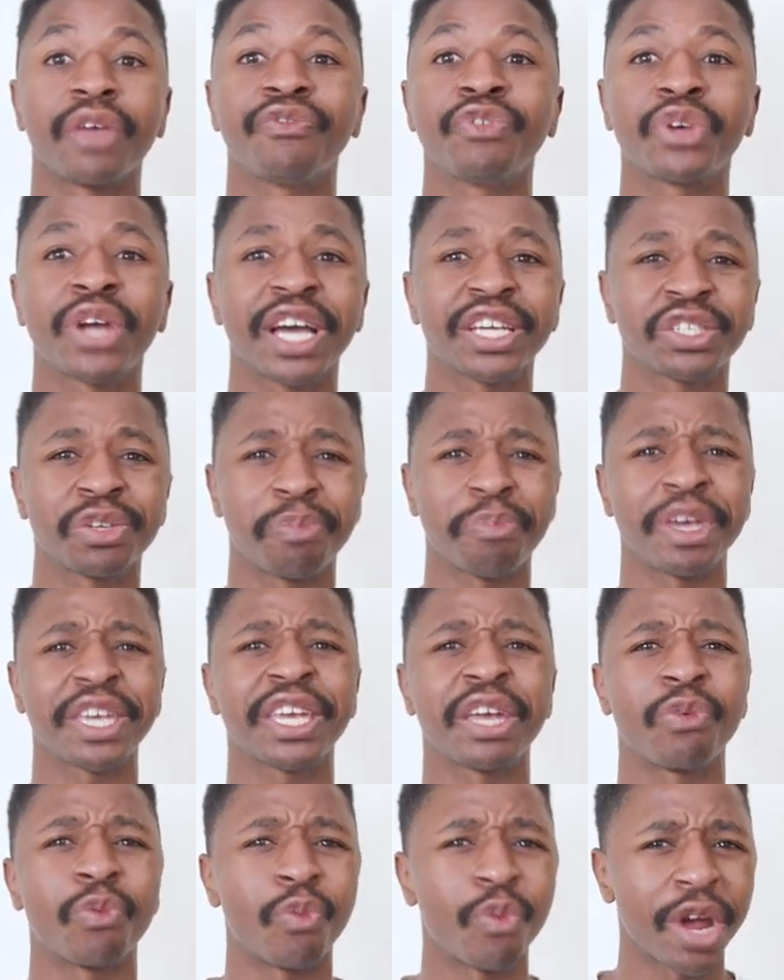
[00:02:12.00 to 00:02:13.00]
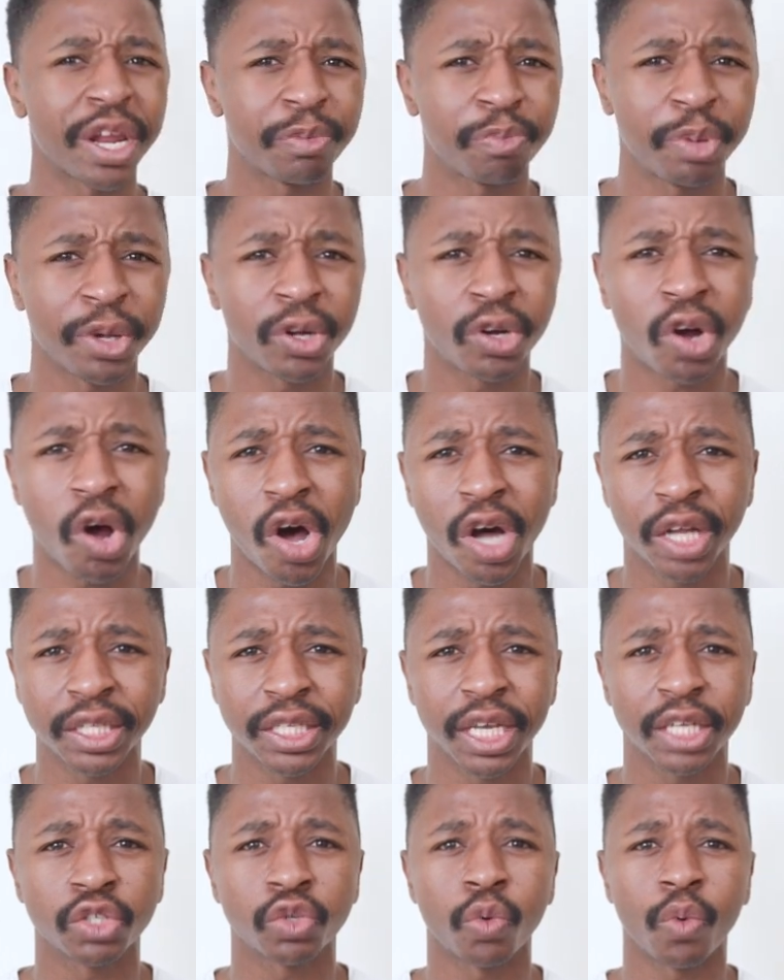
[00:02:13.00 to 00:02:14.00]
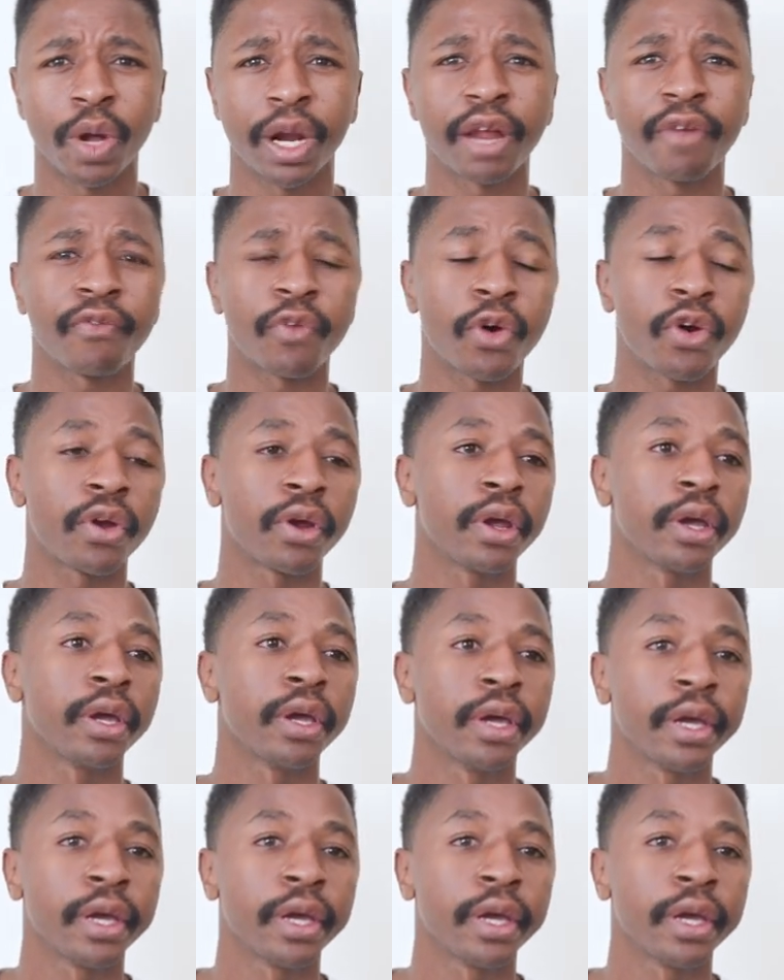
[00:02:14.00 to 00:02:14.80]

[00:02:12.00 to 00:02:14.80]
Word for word: if you guys are making red pill content or whatever,